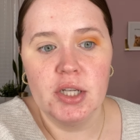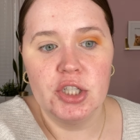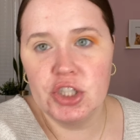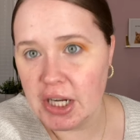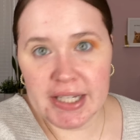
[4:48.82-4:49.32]

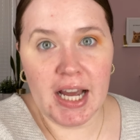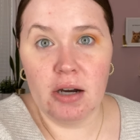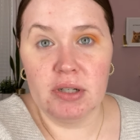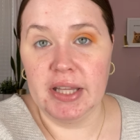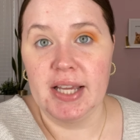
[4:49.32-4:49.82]
shut
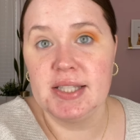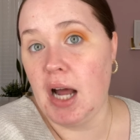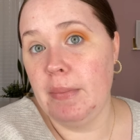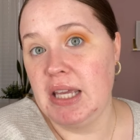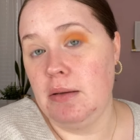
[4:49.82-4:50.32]
down and like
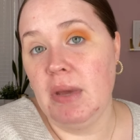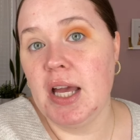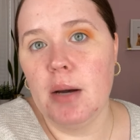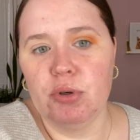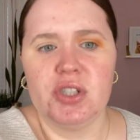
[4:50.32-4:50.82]
stop making
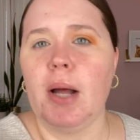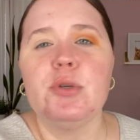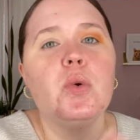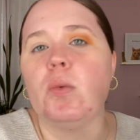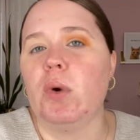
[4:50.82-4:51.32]
makeup or stop
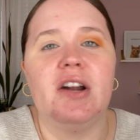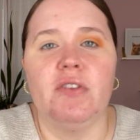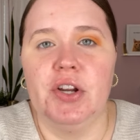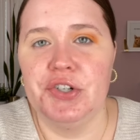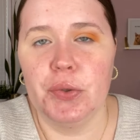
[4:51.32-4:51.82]
doing whatever
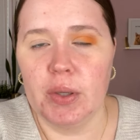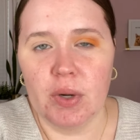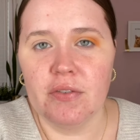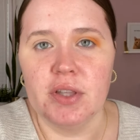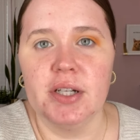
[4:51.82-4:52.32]
they're doing,
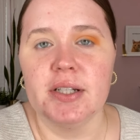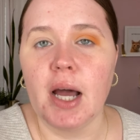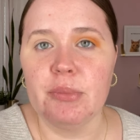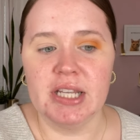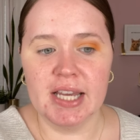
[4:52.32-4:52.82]
whatever the
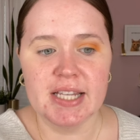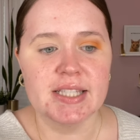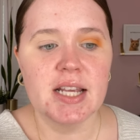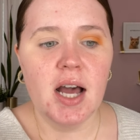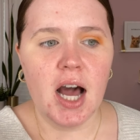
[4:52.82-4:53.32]
company
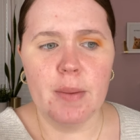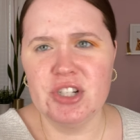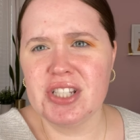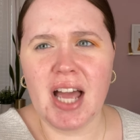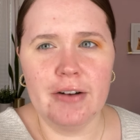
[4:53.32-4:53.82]
is. Um, it's
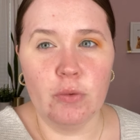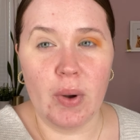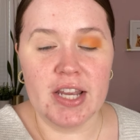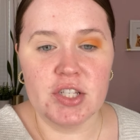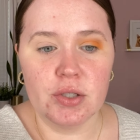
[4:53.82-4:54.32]
just kind of a
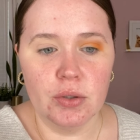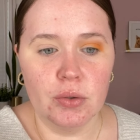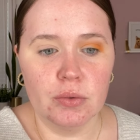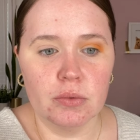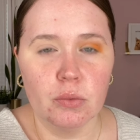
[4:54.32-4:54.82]
way
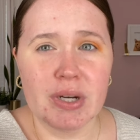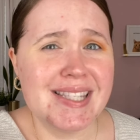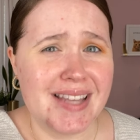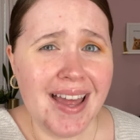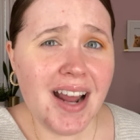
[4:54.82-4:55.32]
to
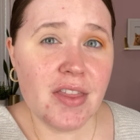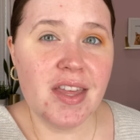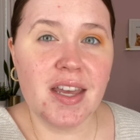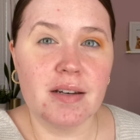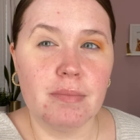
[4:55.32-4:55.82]
reset, I
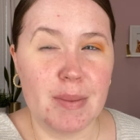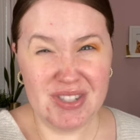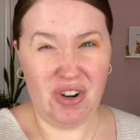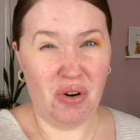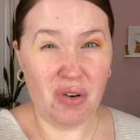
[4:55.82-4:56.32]
think, and maybe
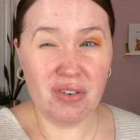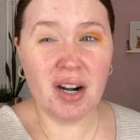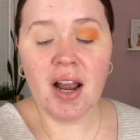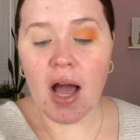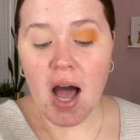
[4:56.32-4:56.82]
start
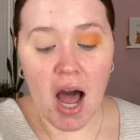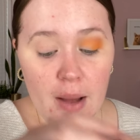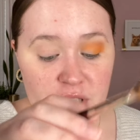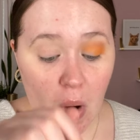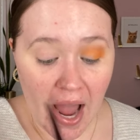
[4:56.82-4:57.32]
over. Um,
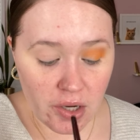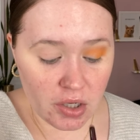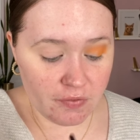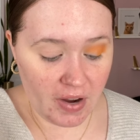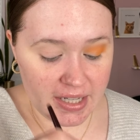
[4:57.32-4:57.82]
so I
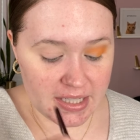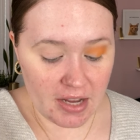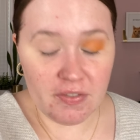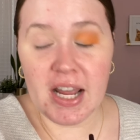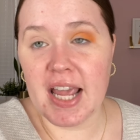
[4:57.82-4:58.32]
couldn't find a
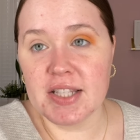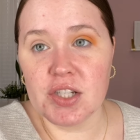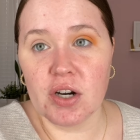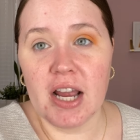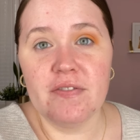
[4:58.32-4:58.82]
definite
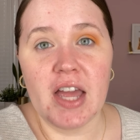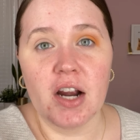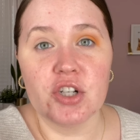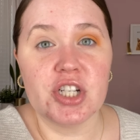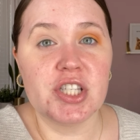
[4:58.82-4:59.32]
answer if they
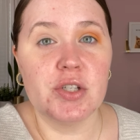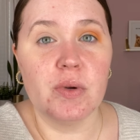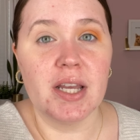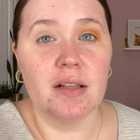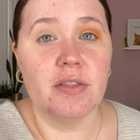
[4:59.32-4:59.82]
are just
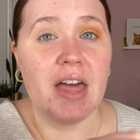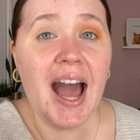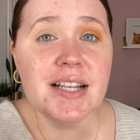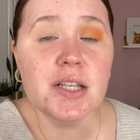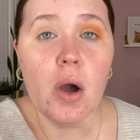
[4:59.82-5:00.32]
doing
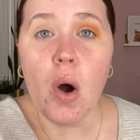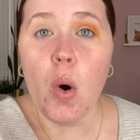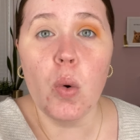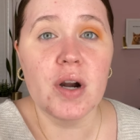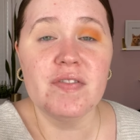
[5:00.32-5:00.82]
that
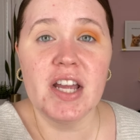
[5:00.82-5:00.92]
or if